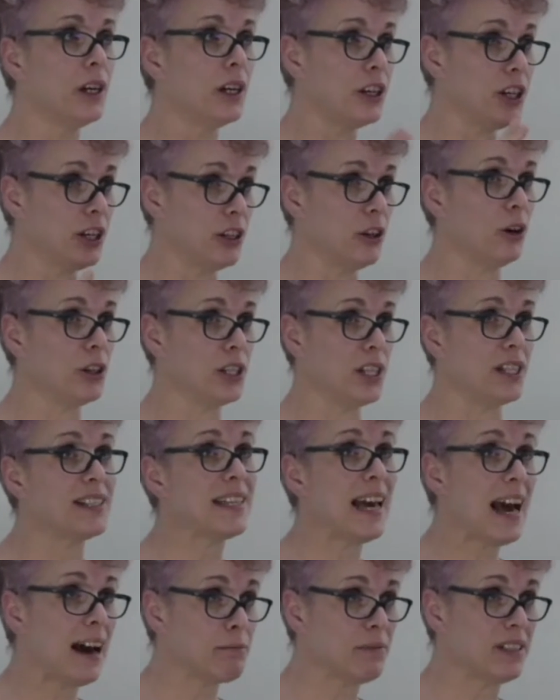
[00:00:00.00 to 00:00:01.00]
You're not. You're
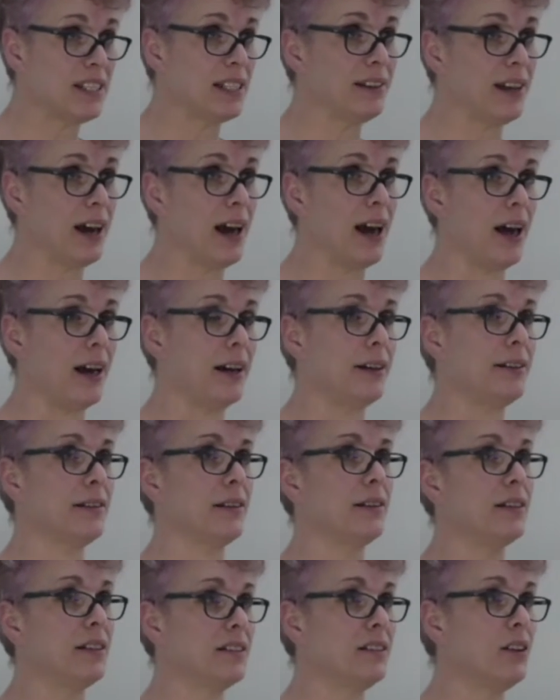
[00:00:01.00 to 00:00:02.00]
tapped in the head.
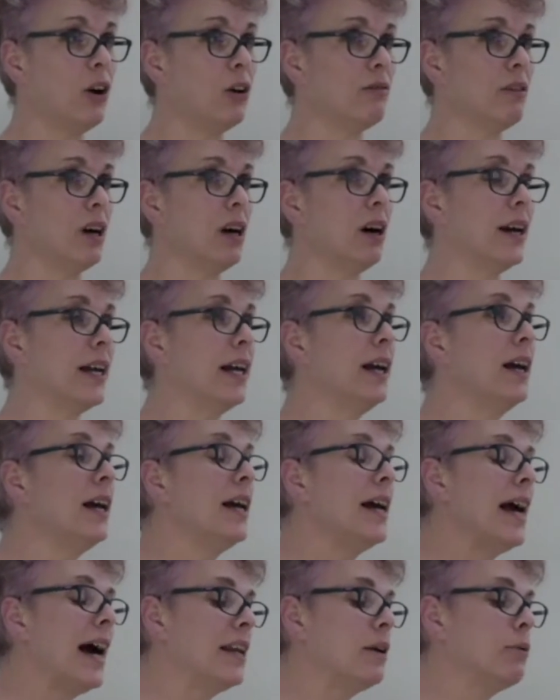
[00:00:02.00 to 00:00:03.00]
That's not right.
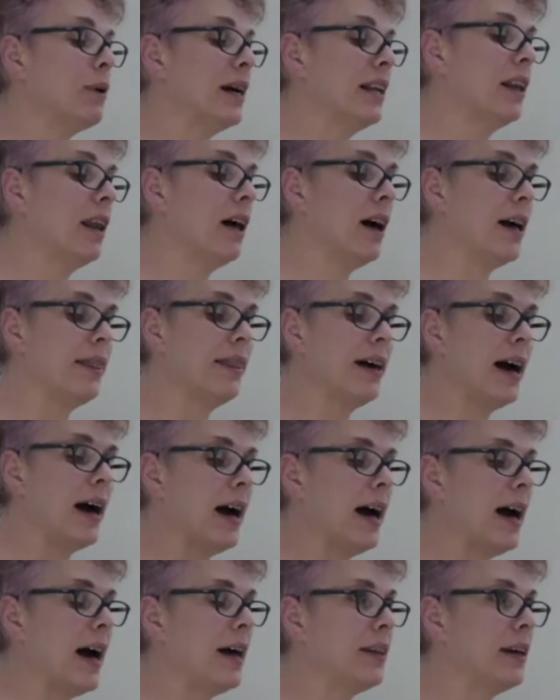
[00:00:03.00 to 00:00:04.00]
And it went like
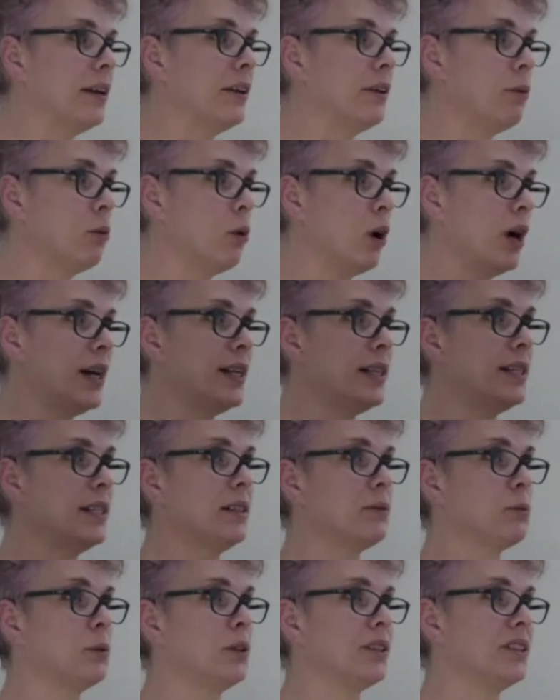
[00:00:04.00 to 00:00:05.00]
that. And then what I
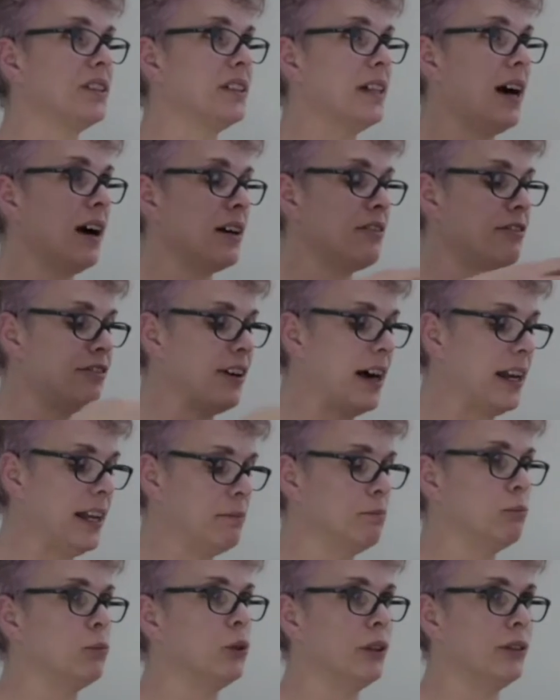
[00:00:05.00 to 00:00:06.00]
did was I fell
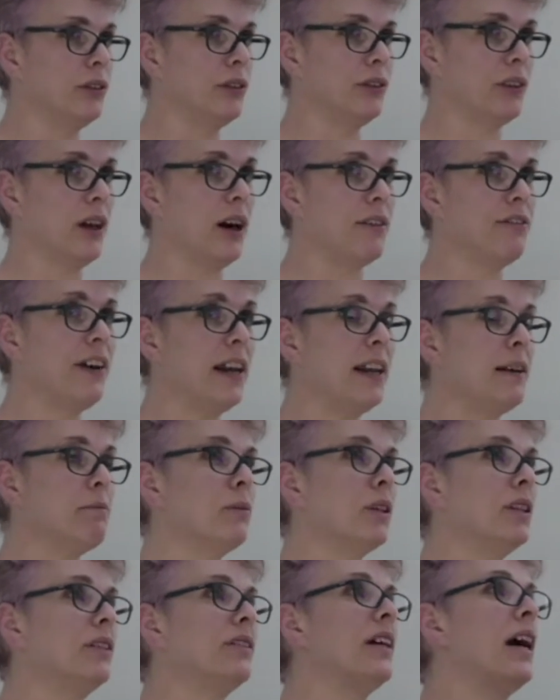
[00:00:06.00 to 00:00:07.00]
inwards. I fell
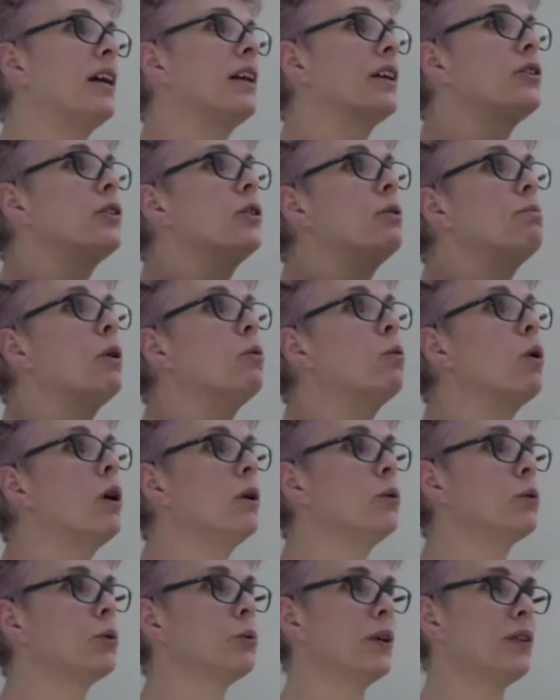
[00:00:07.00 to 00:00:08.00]
inwards and I took my
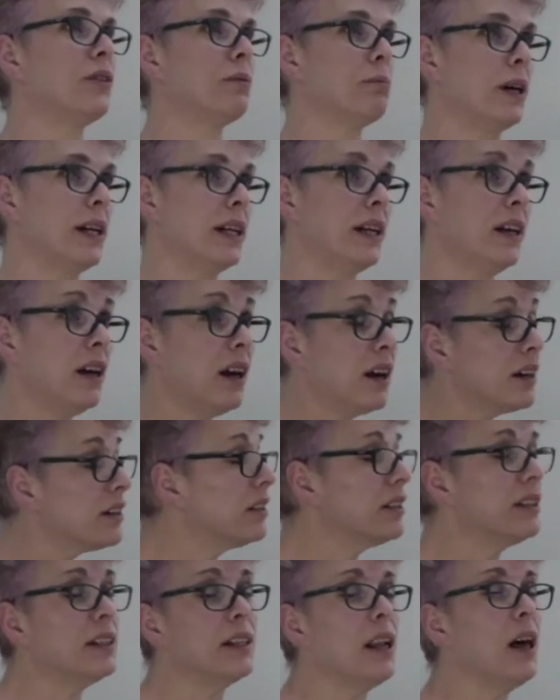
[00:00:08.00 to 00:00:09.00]
world with me
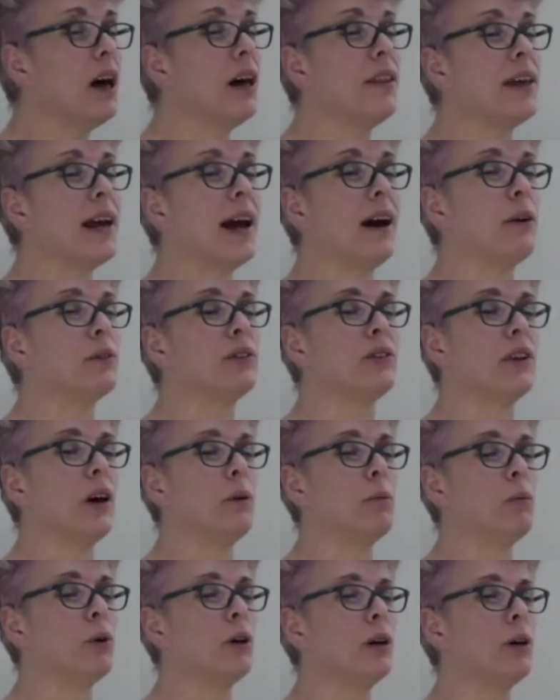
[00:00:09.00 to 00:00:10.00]
because I didn't like the
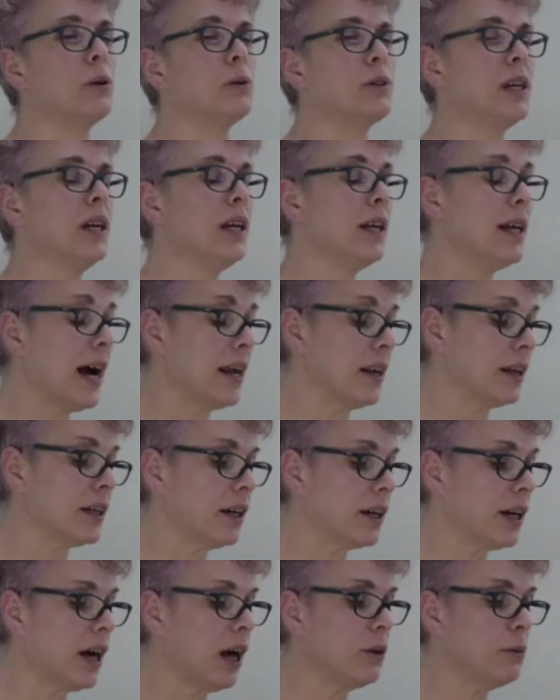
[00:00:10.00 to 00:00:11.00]
outside world. And I
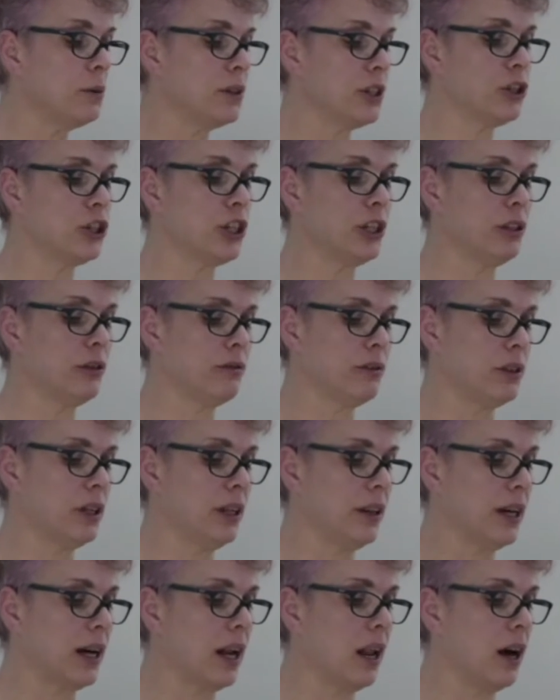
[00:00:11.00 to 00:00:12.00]
could cope with the children
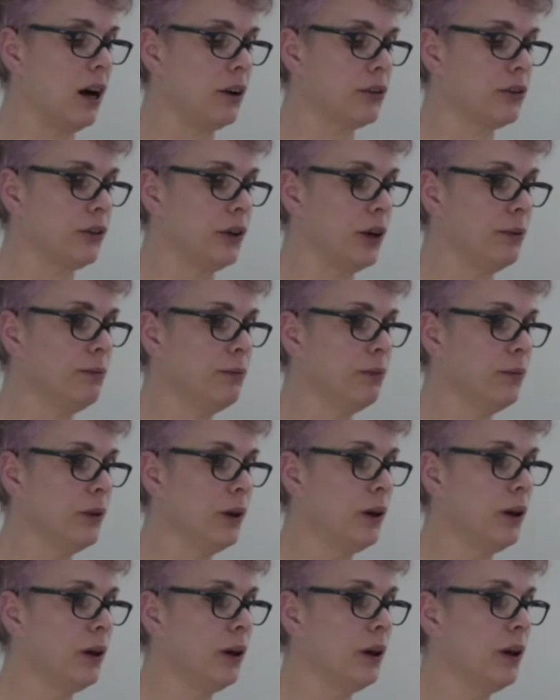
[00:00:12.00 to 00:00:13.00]
in the classroom,
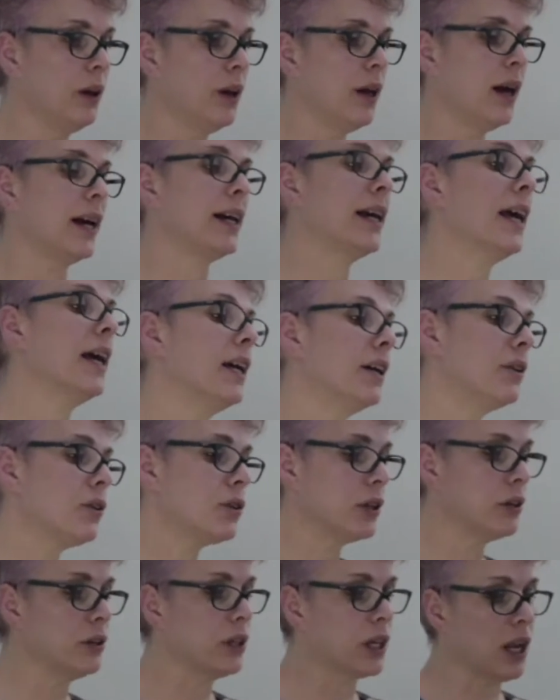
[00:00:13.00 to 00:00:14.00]
and getting
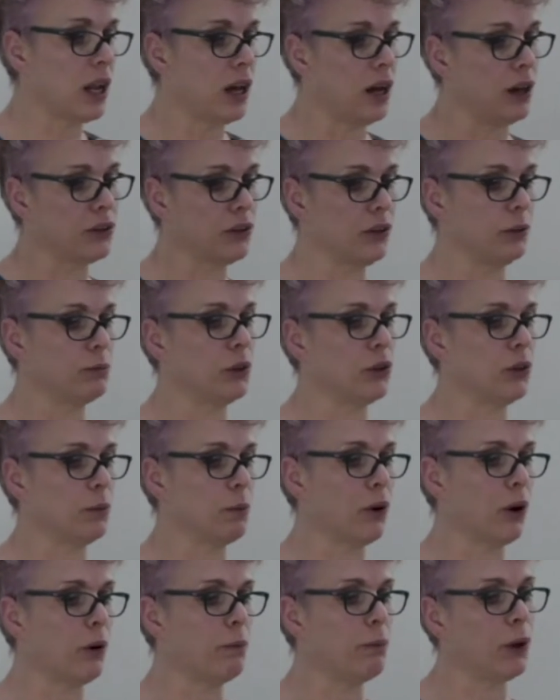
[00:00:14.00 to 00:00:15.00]
to the classroom was a
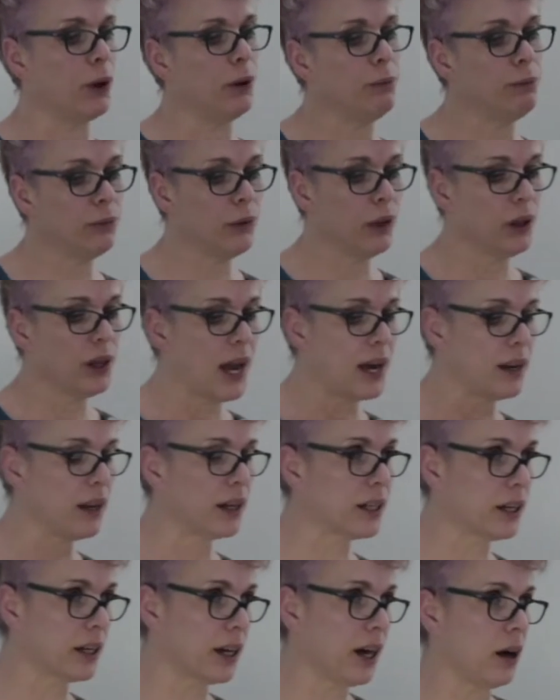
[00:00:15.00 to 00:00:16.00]
problem, and I
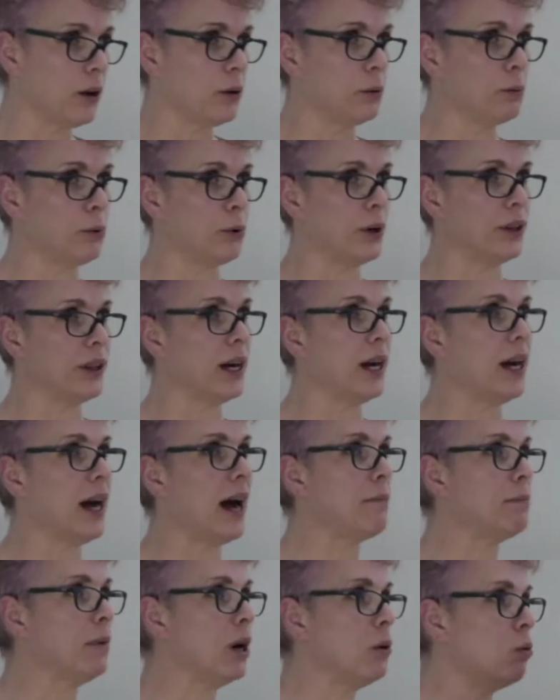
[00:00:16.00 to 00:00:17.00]
could cope with it.
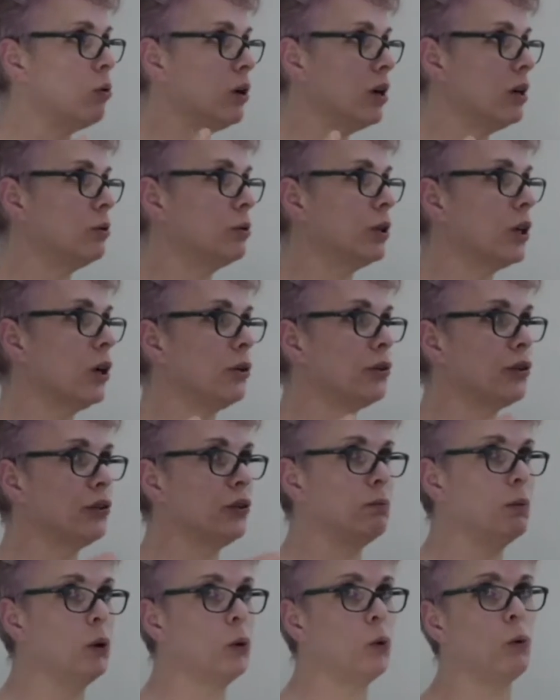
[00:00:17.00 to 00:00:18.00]
And my world got
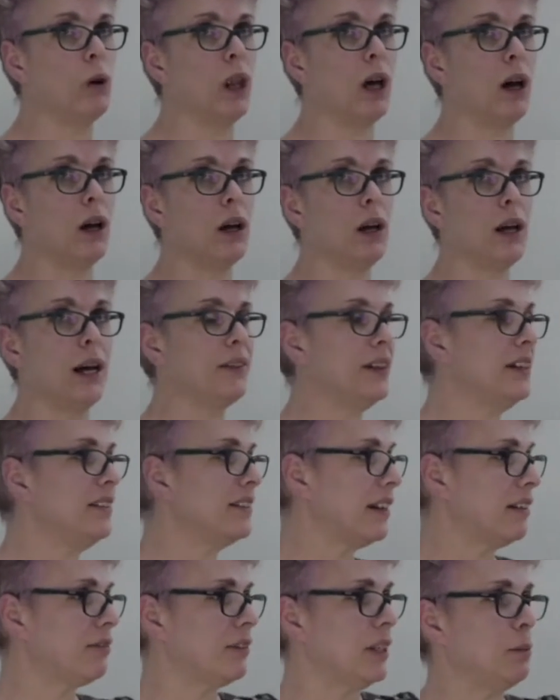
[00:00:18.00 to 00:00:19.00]
smaller. And
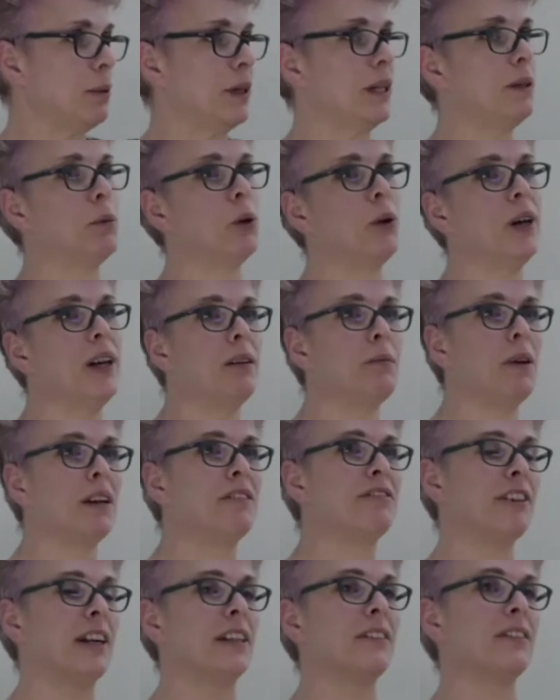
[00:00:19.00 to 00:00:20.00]
these lovely people here are my
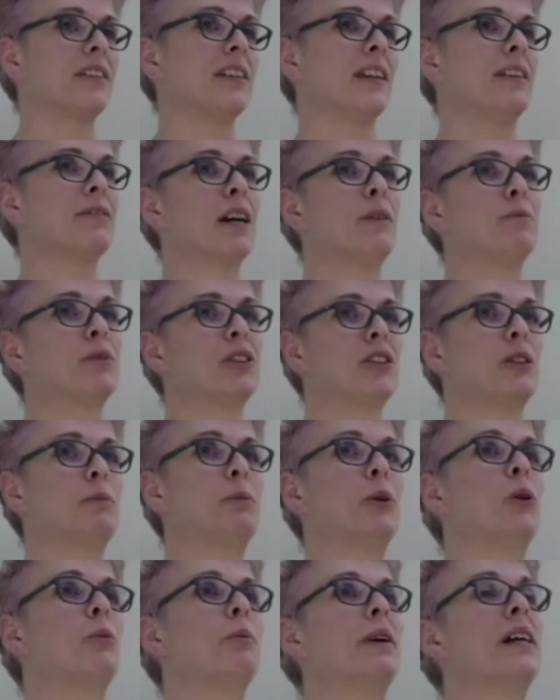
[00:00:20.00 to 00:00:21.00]
friends, and they've come to
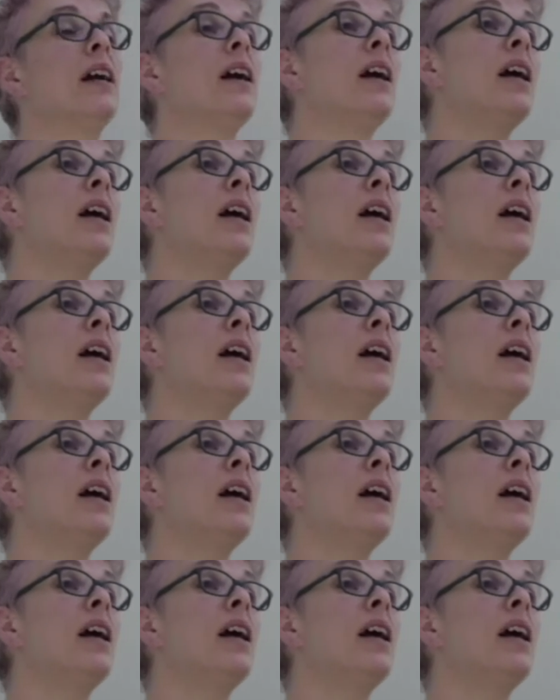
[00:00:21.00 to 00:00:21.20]
support me.